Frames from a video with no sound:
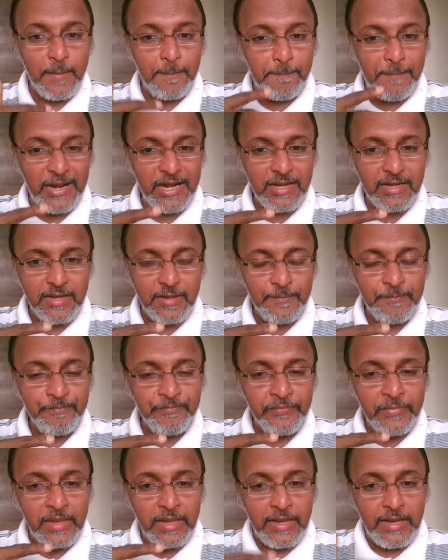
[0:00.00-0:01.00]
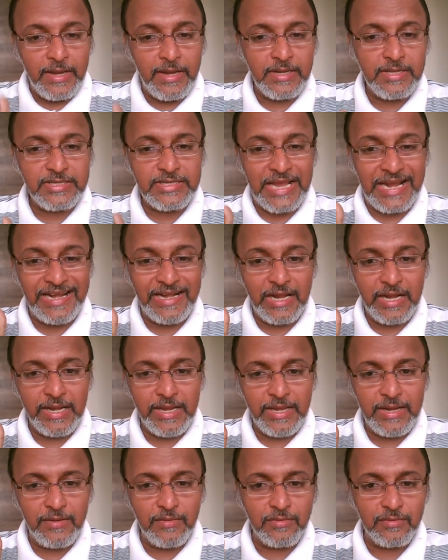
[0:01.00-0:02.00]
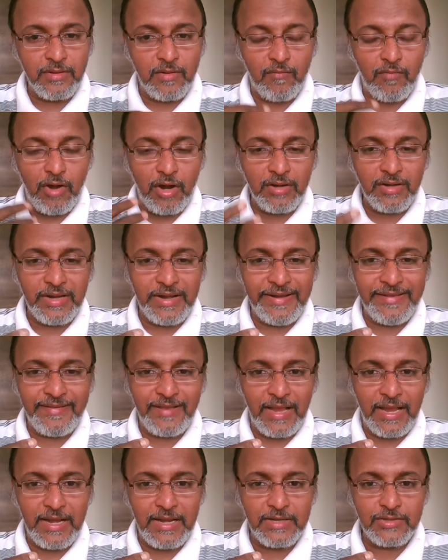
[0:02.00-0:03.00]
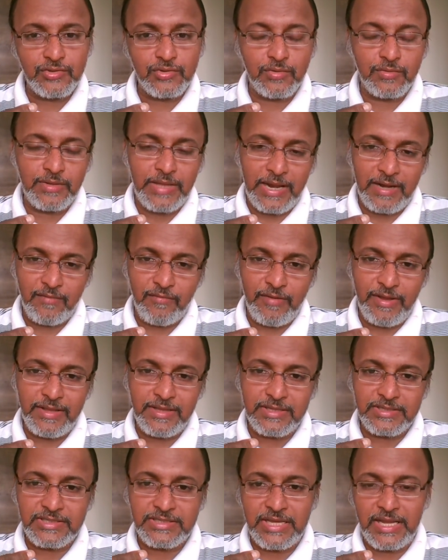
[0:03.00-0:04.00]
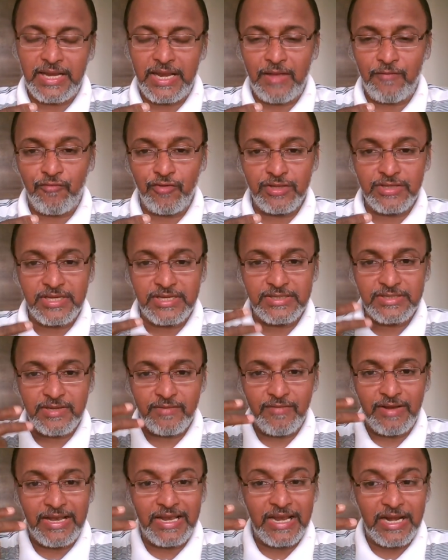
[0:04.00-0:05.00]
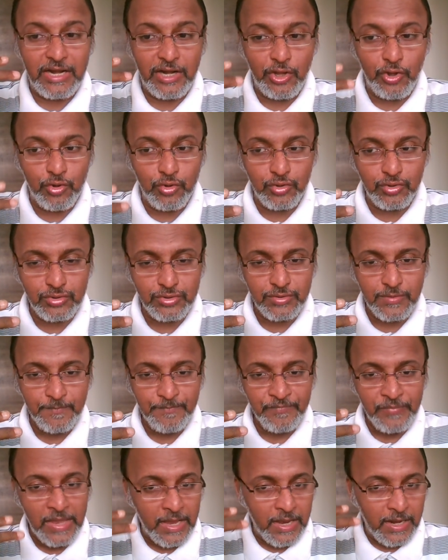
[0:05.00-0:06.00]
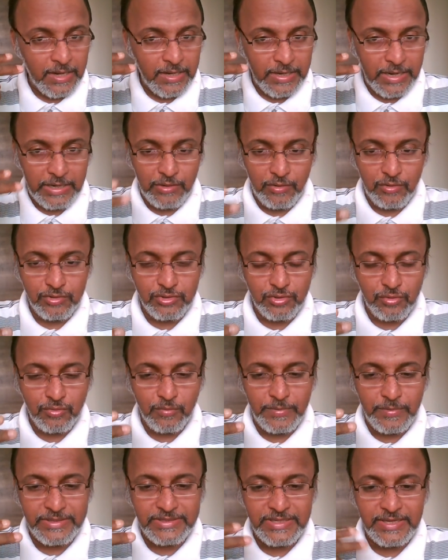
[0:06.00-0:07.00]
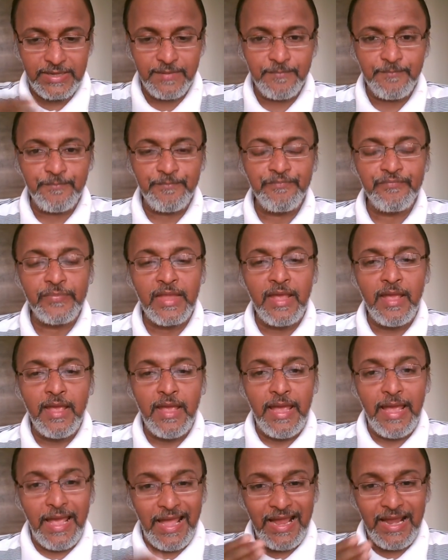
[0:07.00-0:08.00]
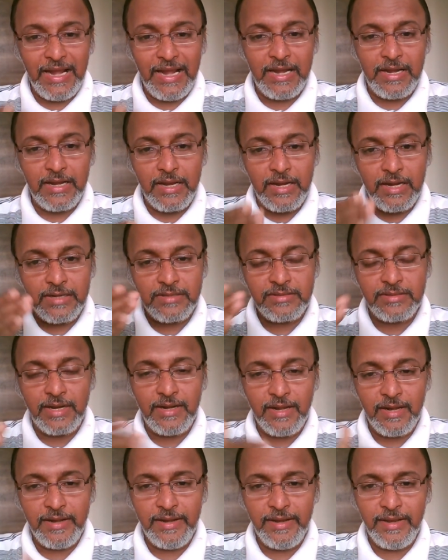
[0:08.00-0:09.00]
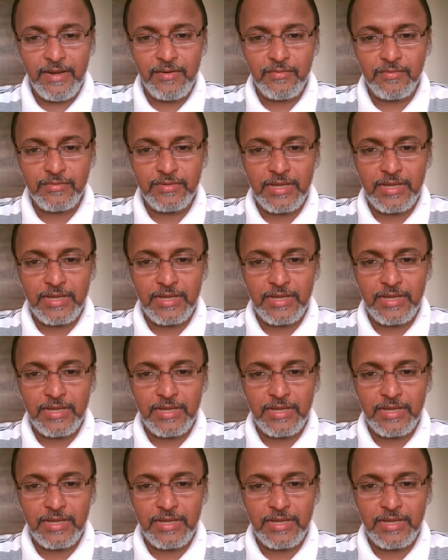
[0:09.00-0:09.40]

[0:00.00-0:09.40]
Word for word: But it's entering into the watery sign, so that way the Sun efficiency will reduce, that also to be seen. And it's entering into